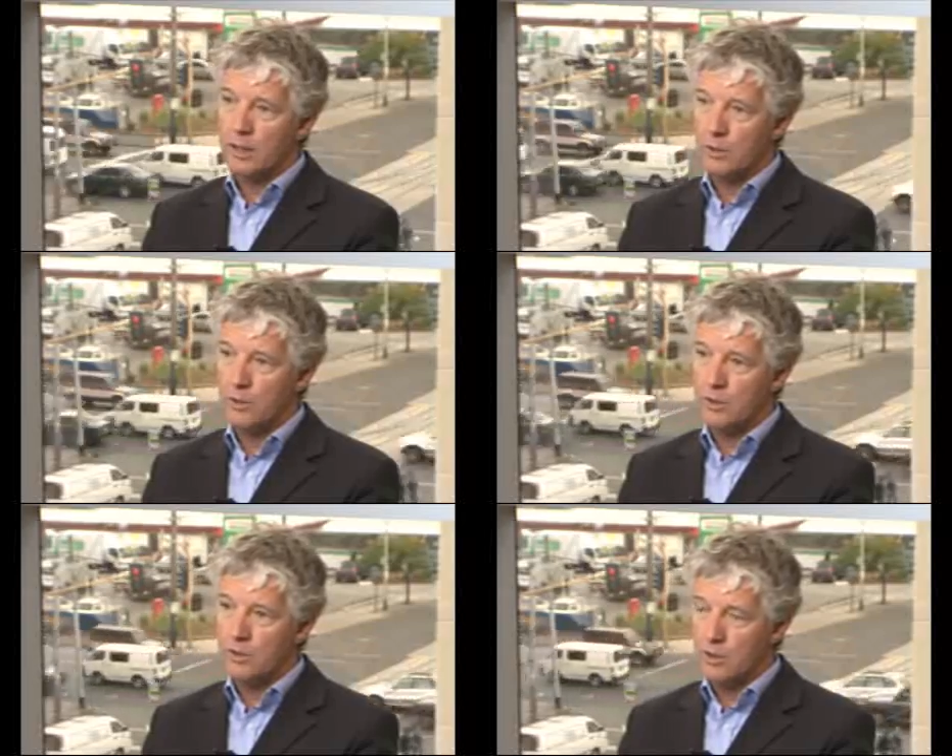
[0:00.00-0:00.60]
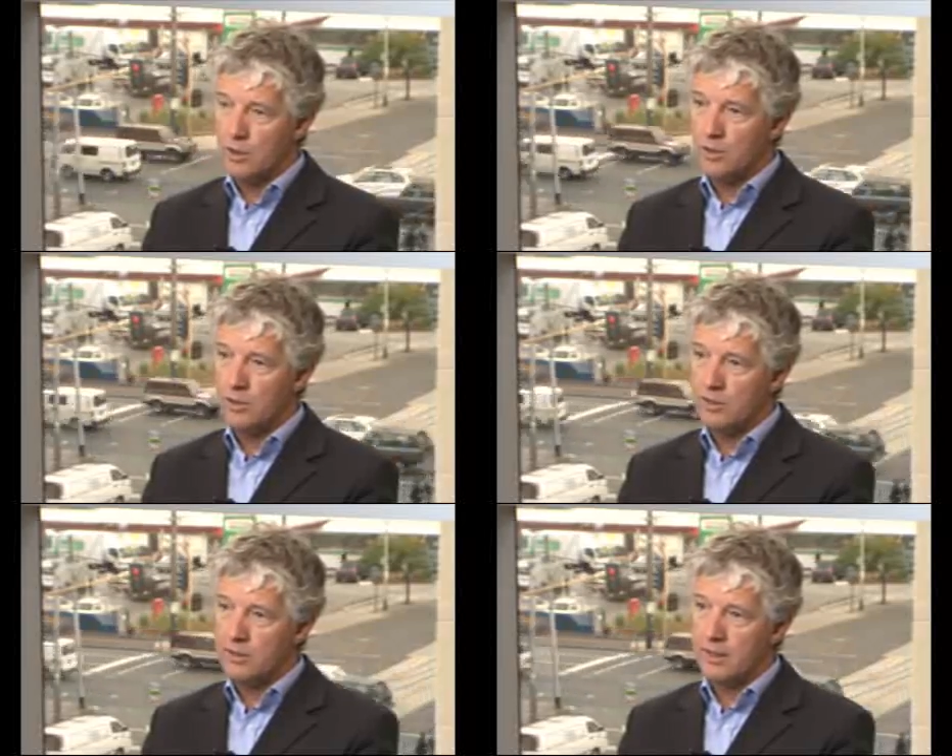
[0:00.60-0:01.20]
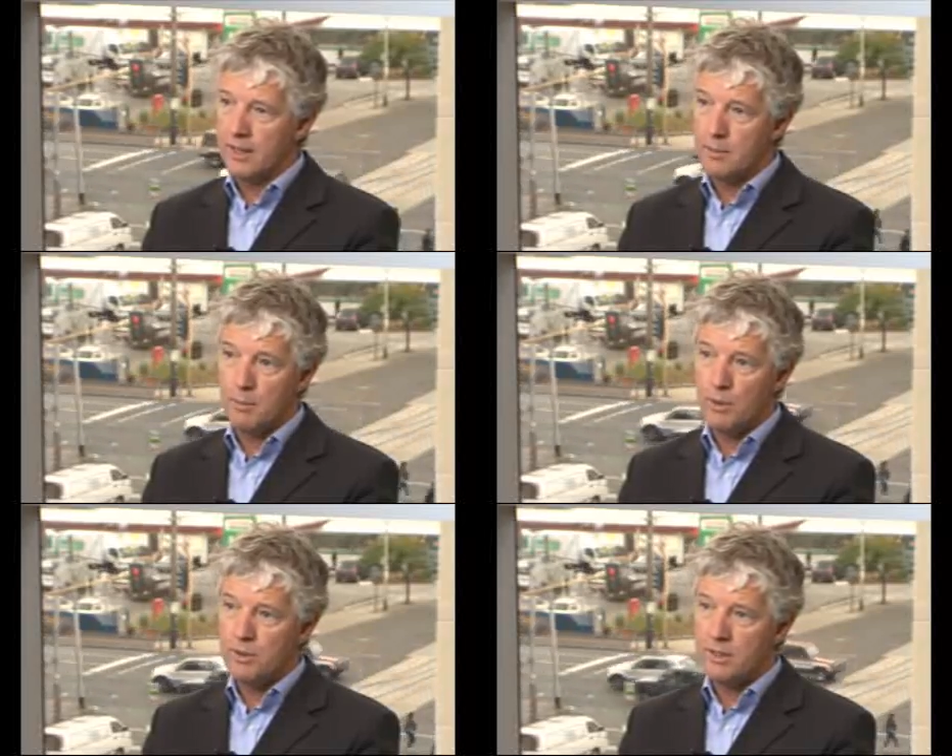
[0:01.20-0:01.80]
includes surgeons,
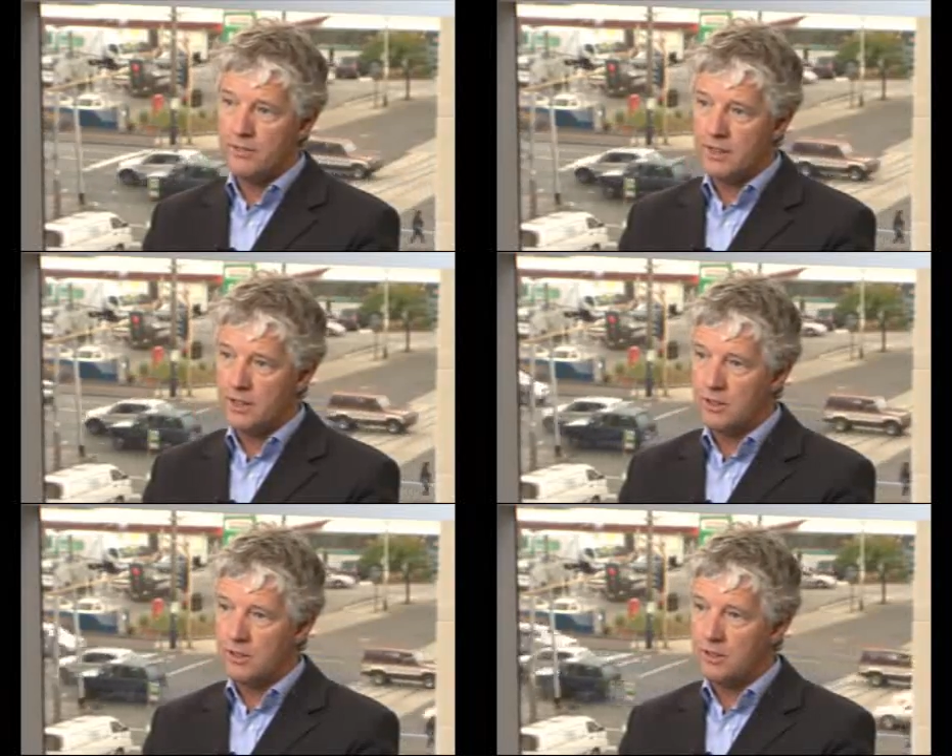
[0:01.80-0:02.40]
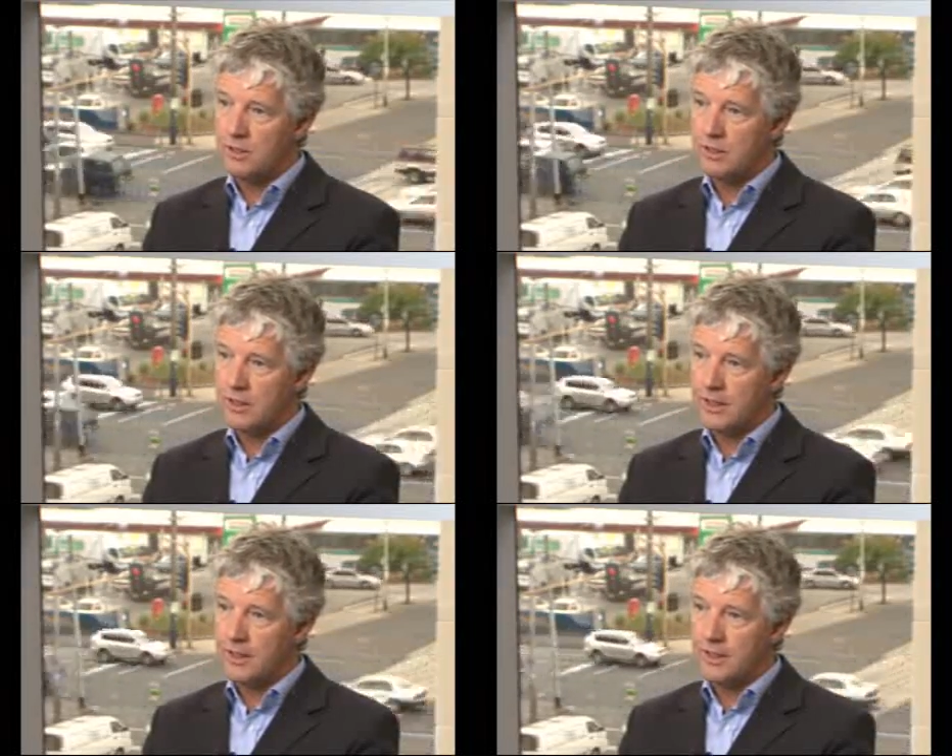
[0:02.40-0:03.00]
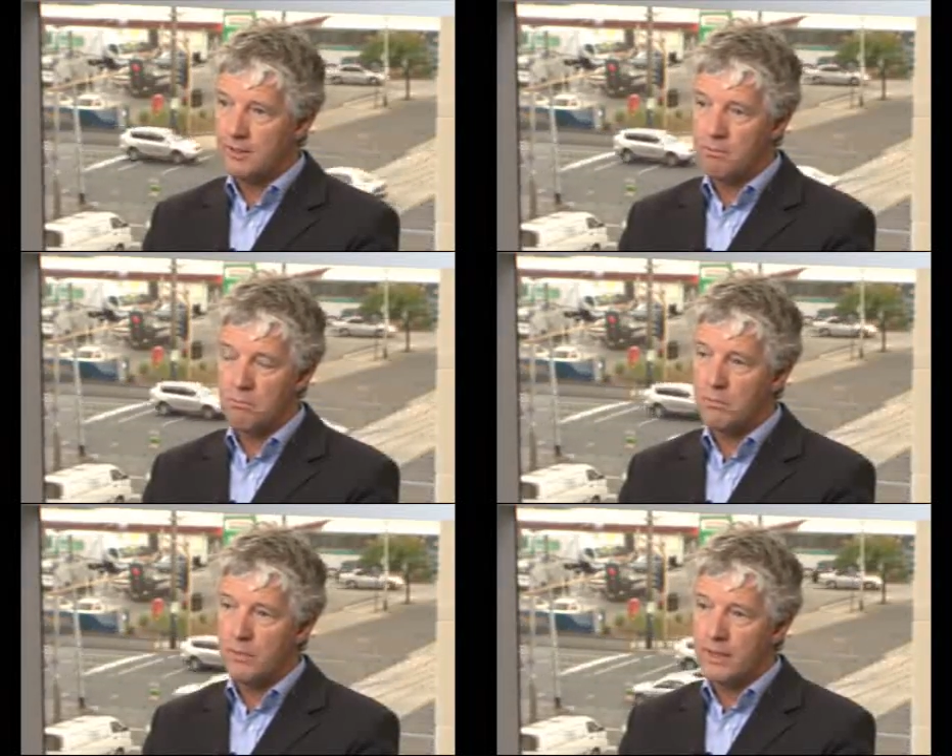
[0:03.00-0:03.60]
emergency physicians,
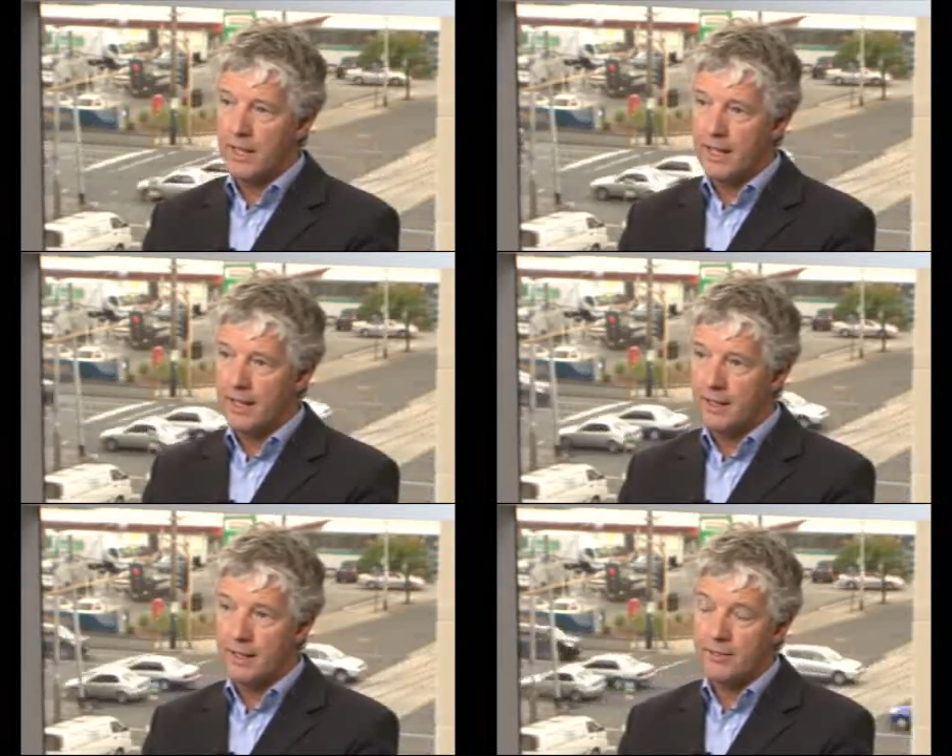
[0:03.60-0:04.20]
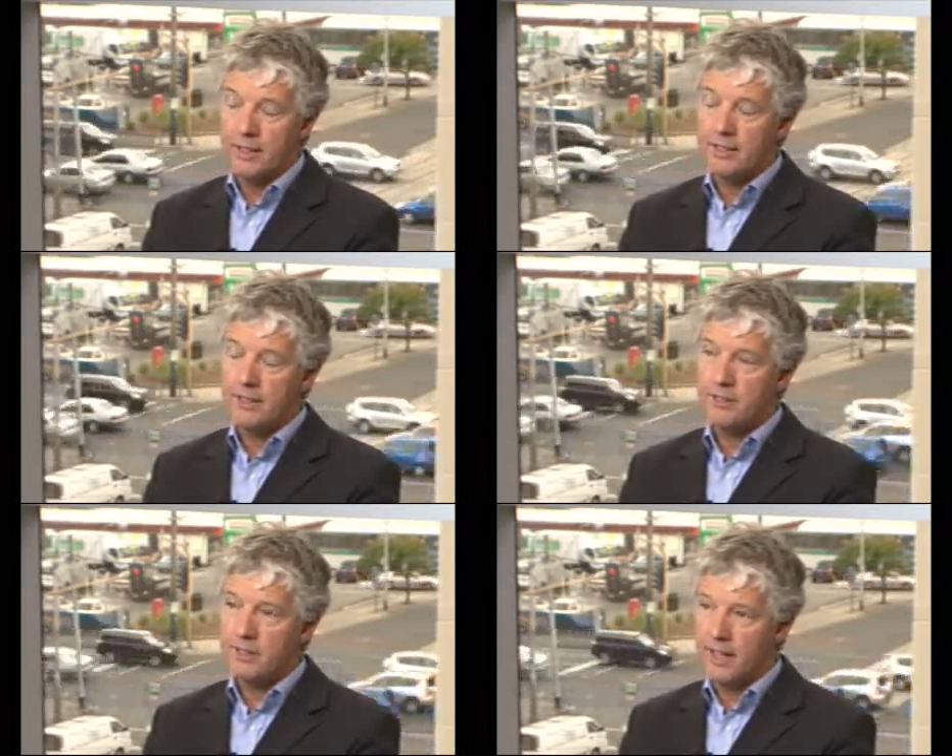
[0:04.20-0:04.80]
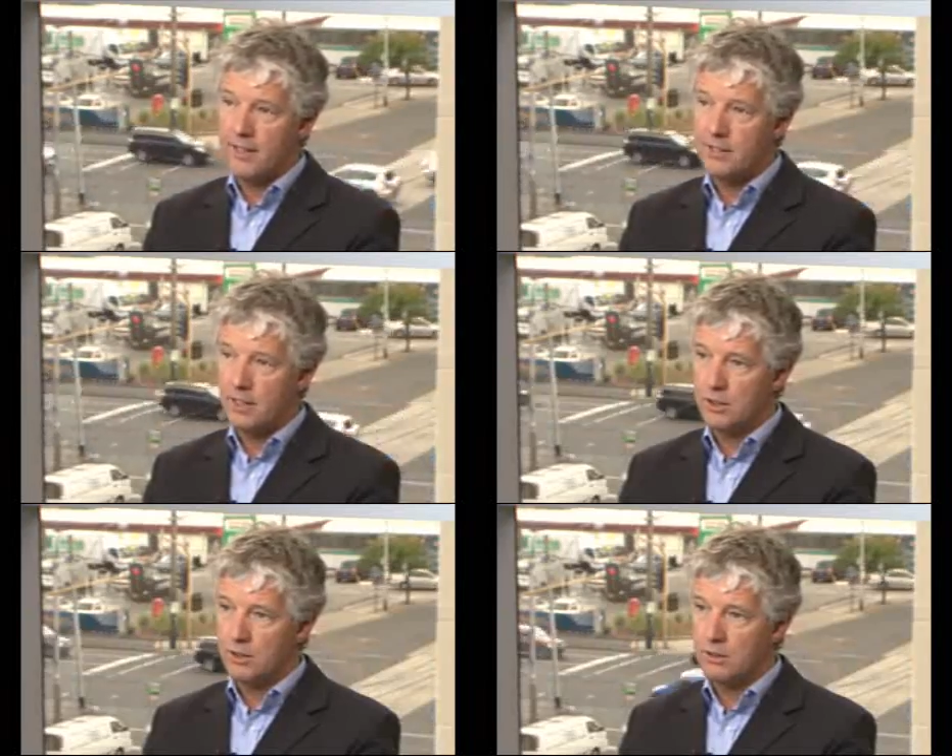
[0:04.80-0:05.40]
even intensive care
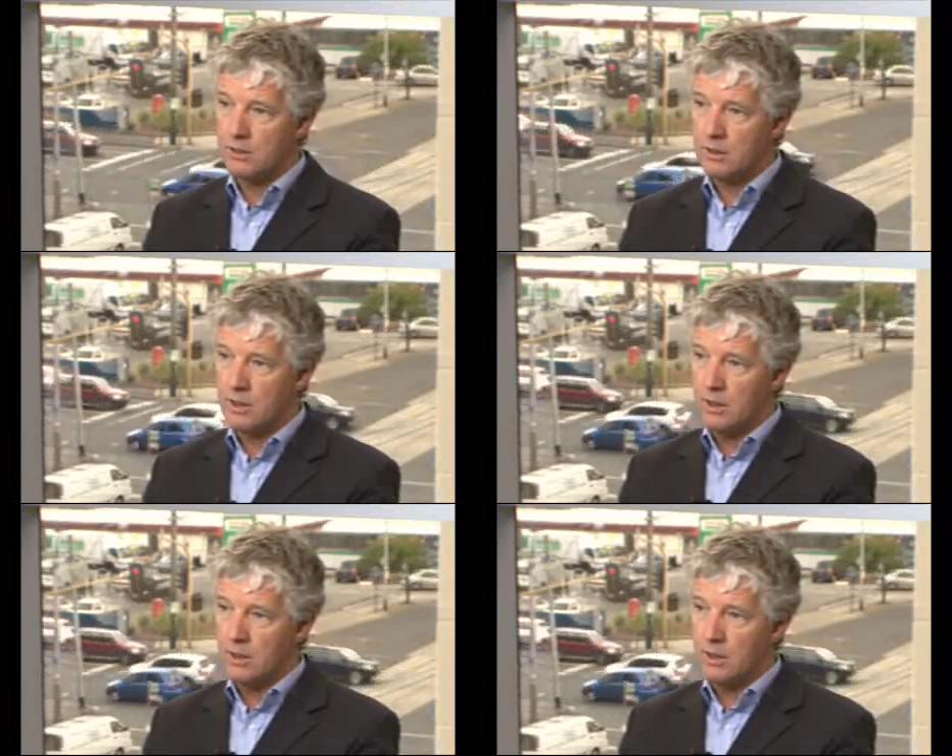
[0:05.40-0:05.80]
physicians